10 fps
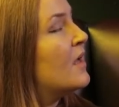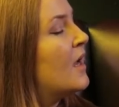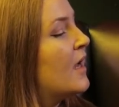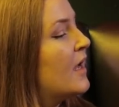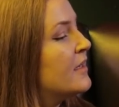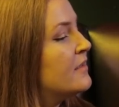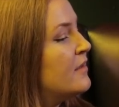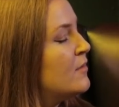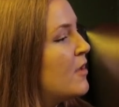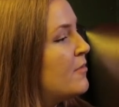I
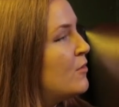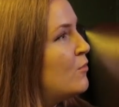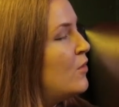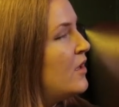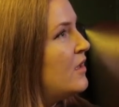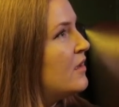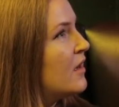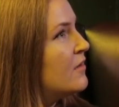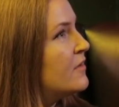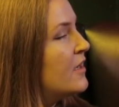think maybe we
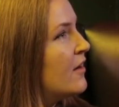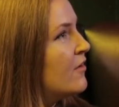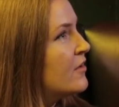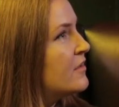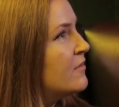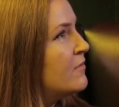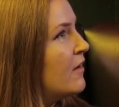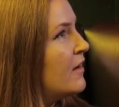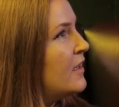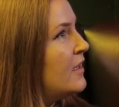kind of inherit the
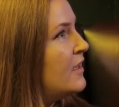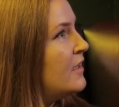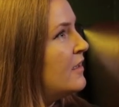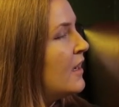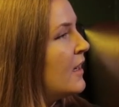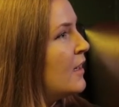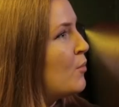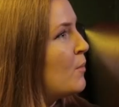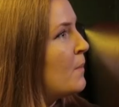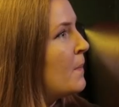very,
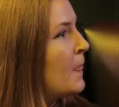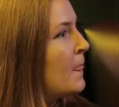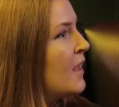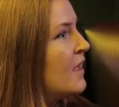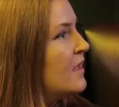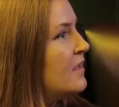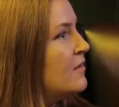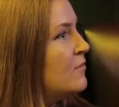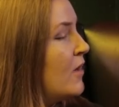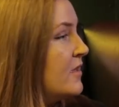the
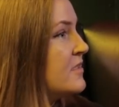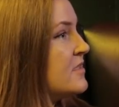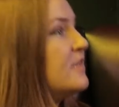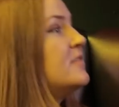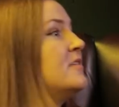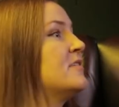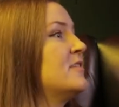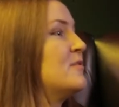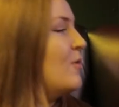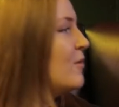60s, I
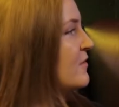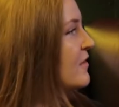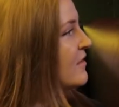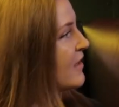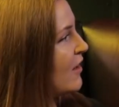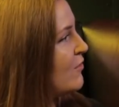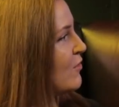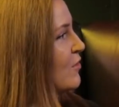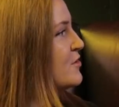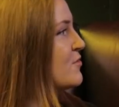suppose, the
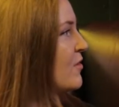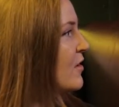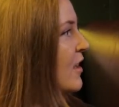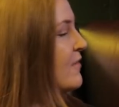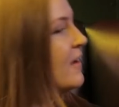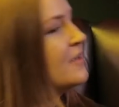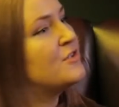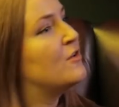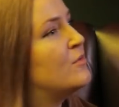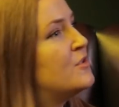countercultural kind of
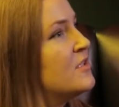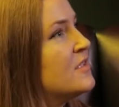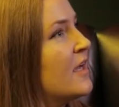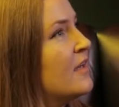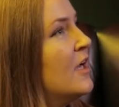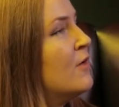attitude, which is that